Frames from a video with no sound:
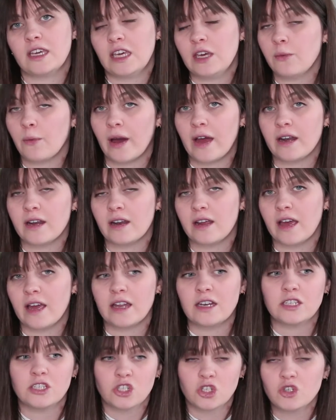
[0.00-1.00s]
he went
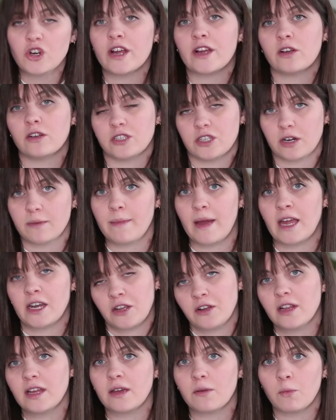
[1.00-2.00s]
and strangled her
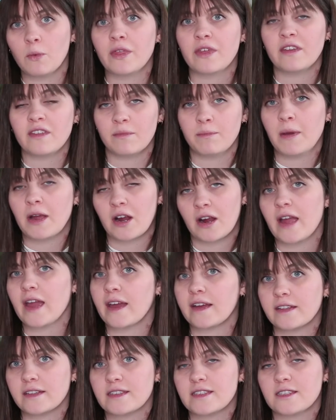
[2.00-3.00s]
manually with his bare
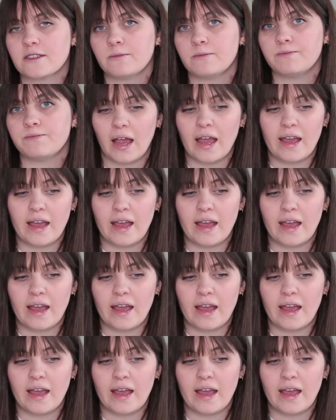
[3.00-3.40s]
hands